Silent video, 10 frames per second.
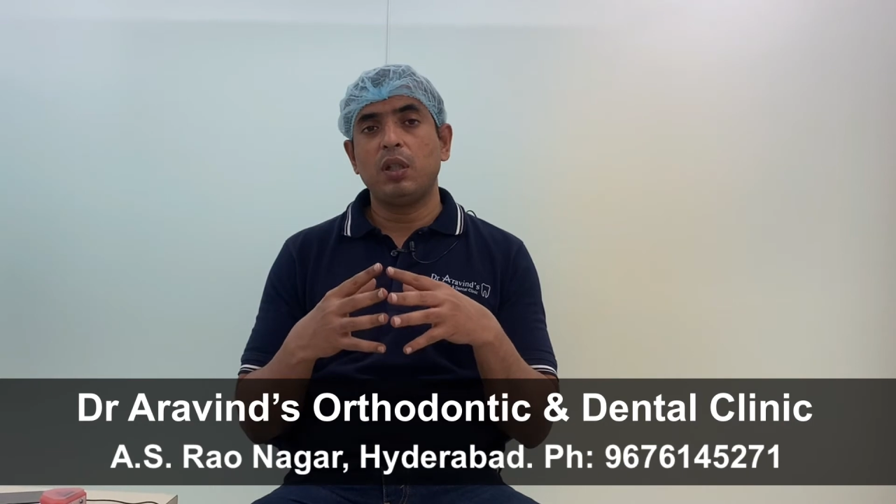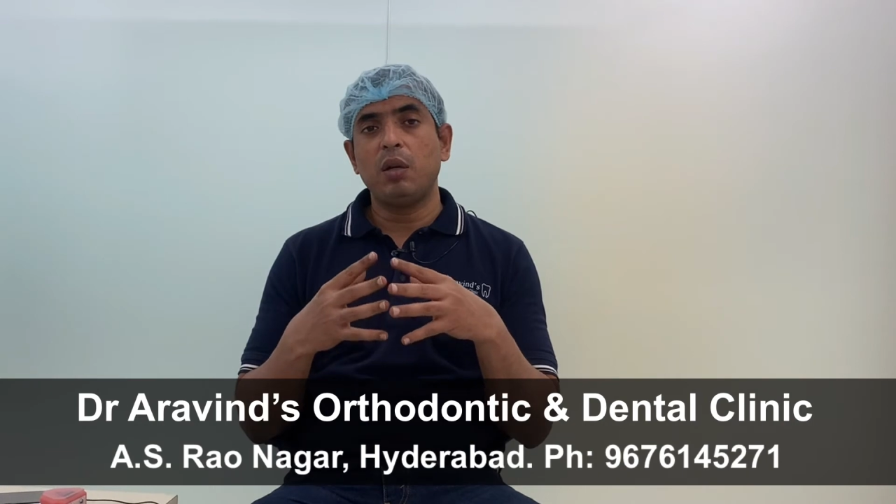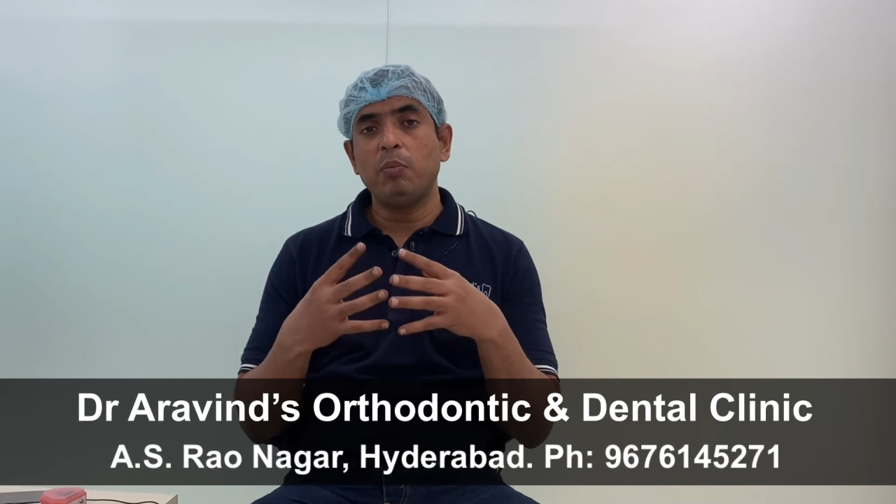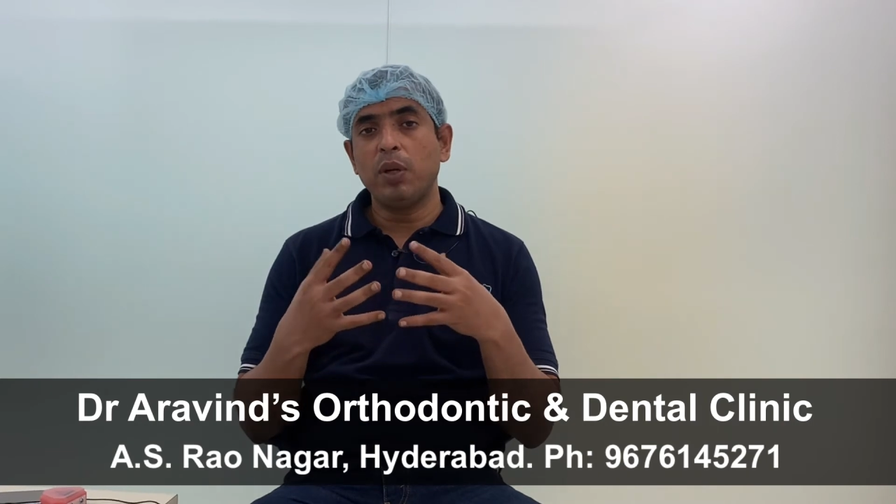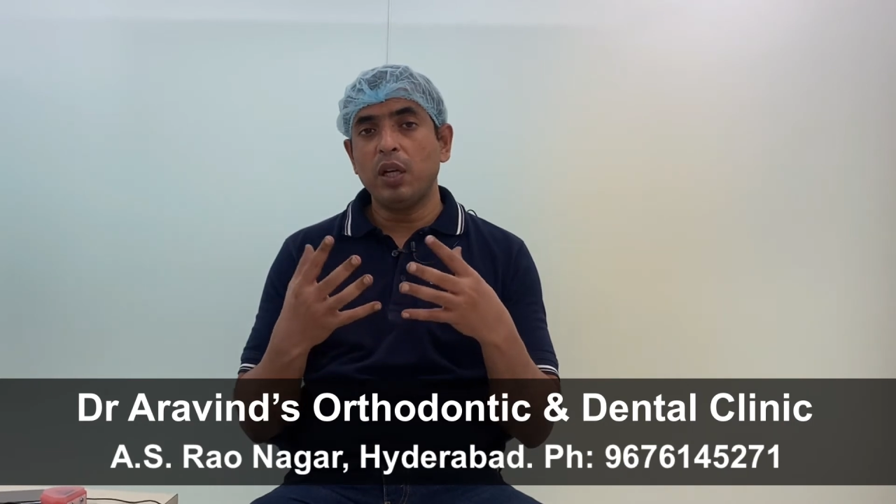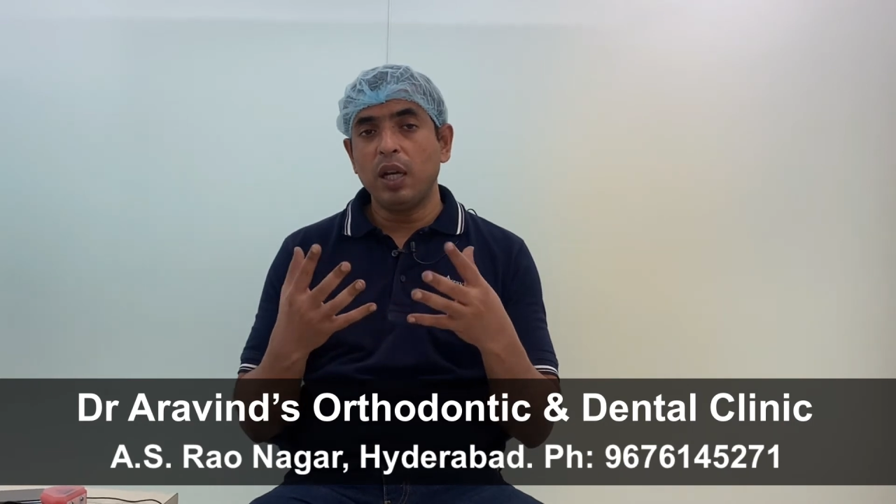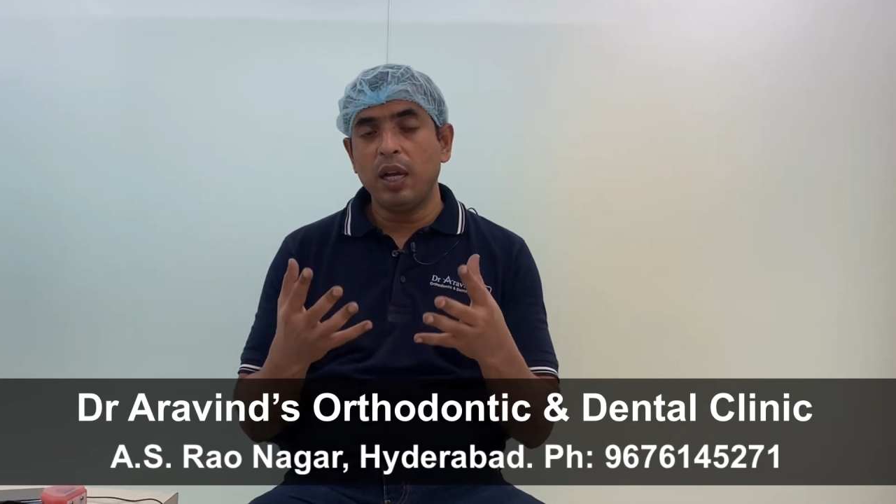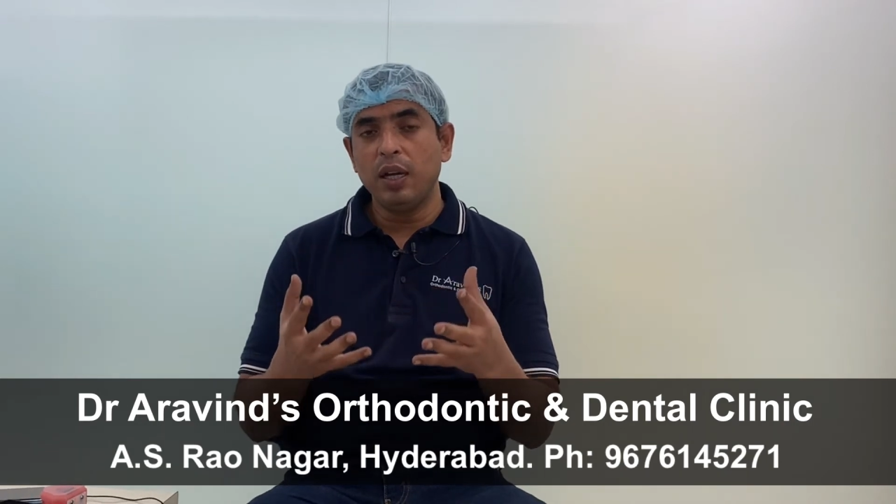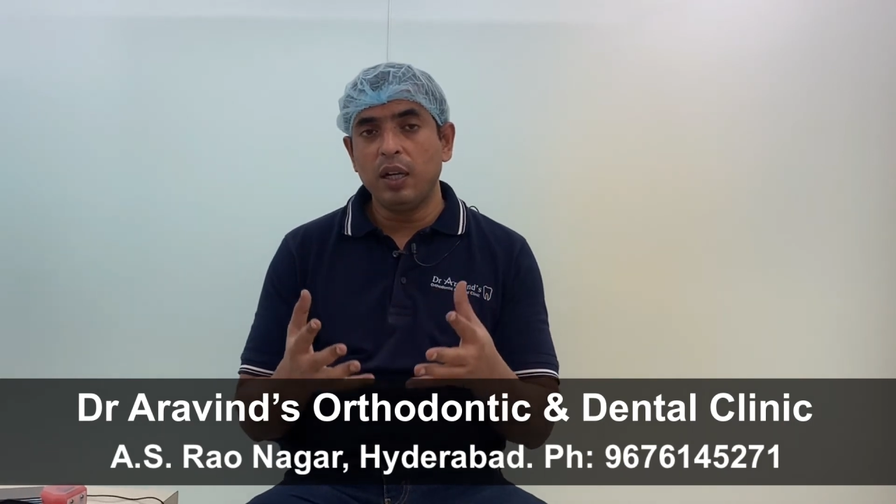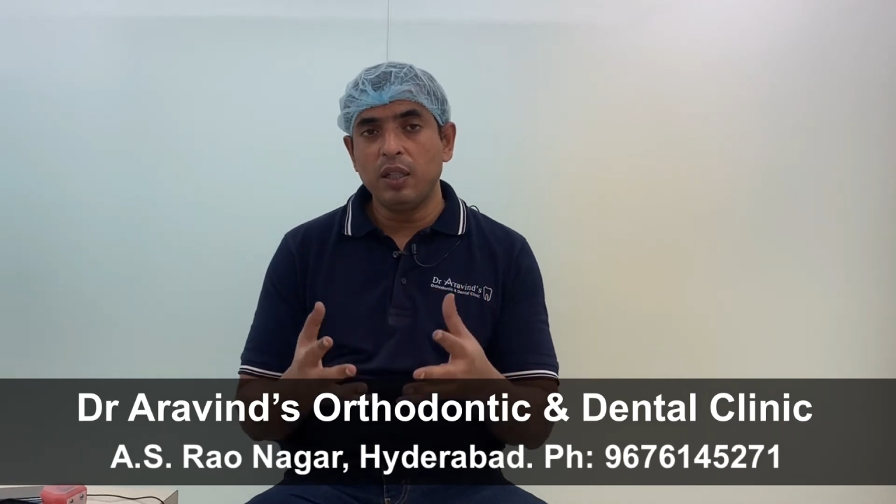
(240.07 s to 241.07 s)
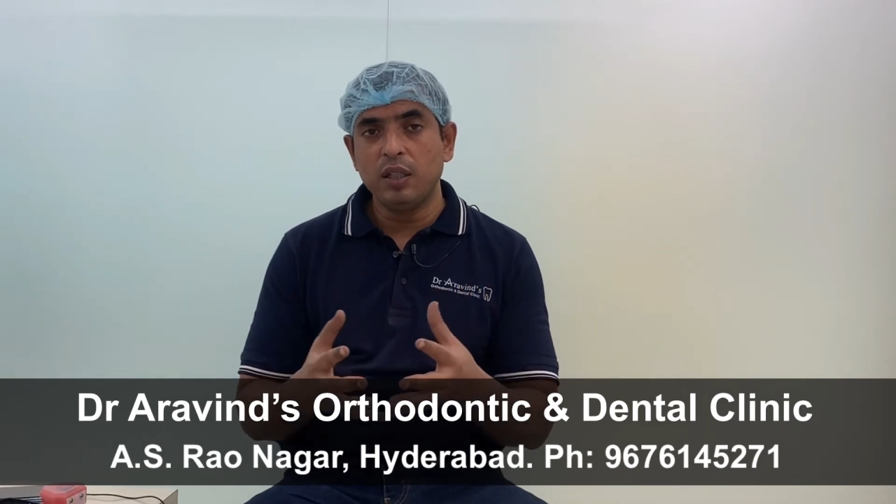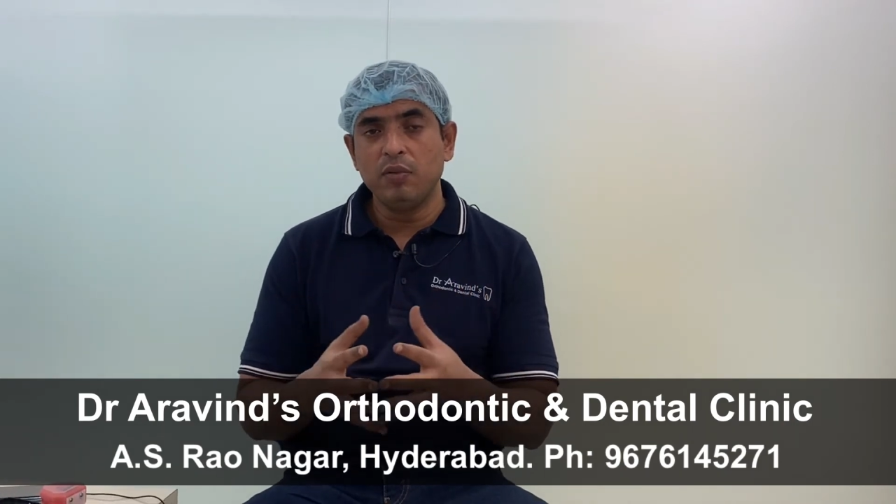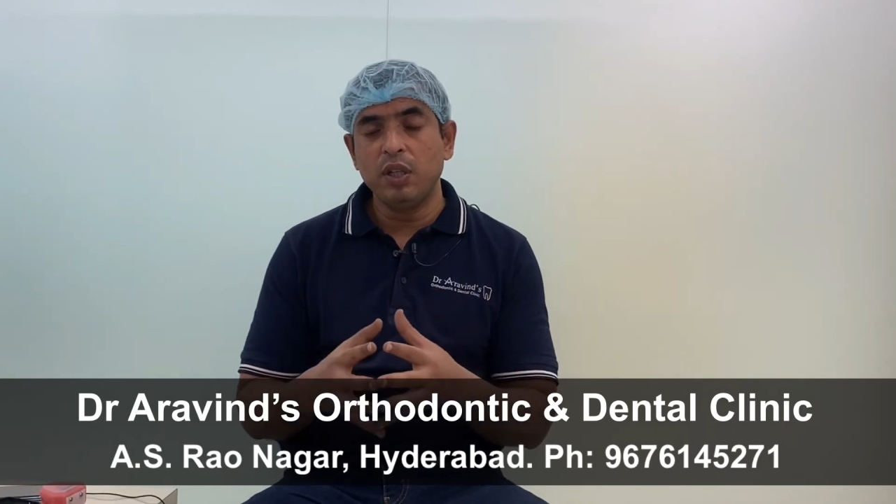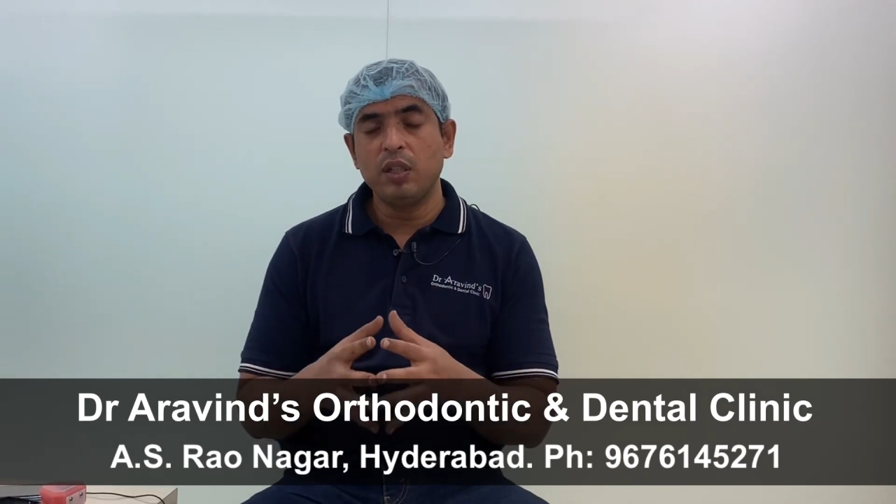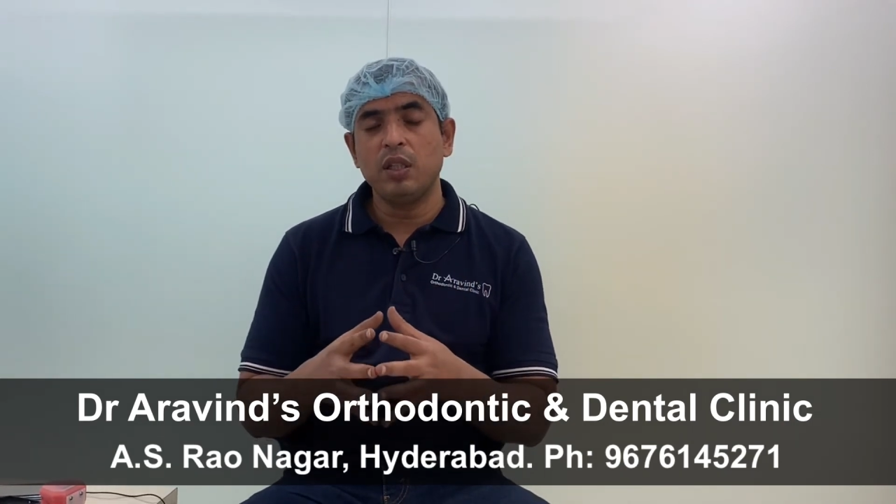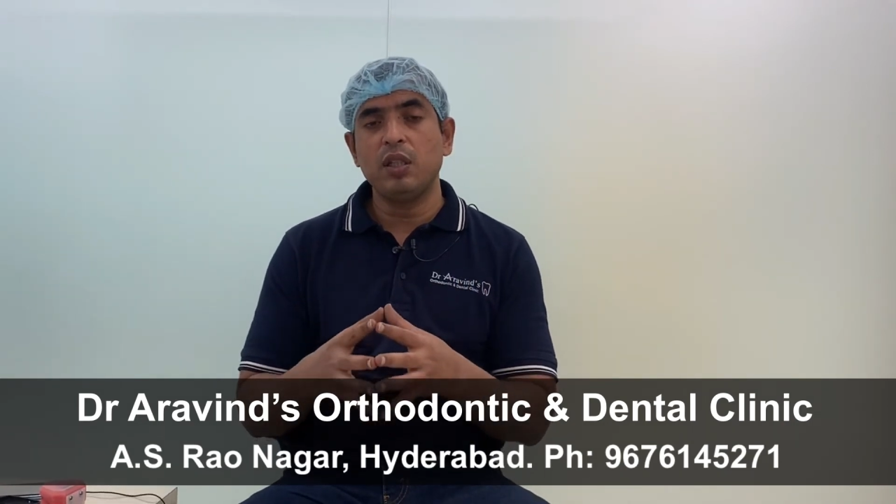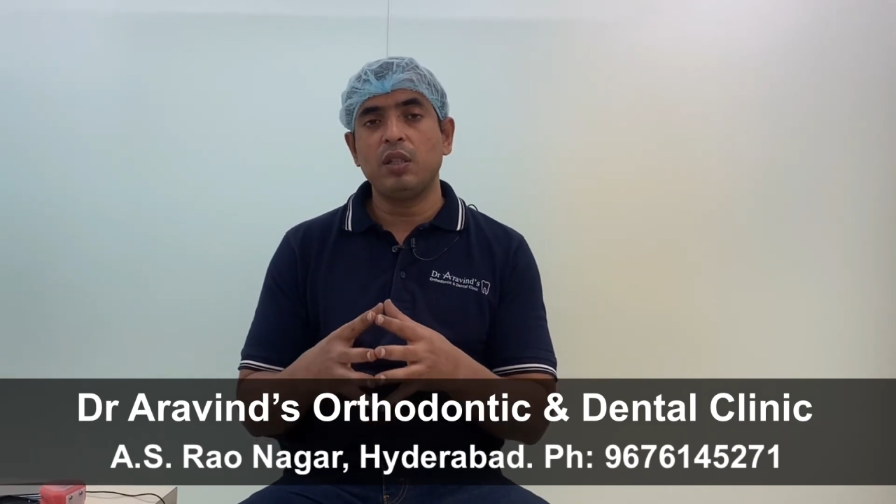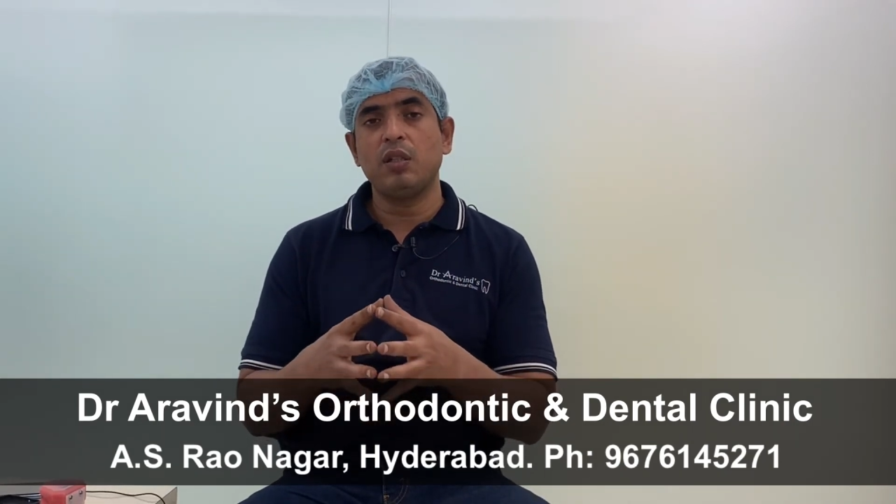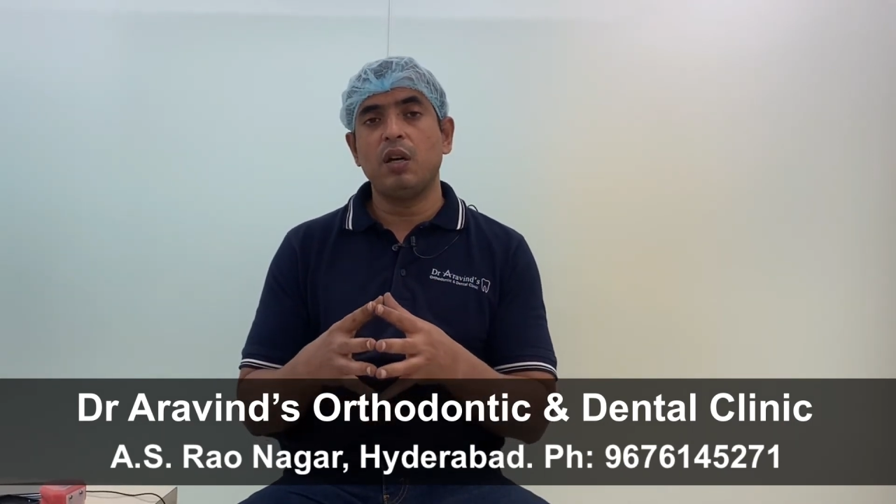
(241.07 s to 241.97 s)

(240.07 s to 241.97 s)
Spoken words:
temporary anchorage devices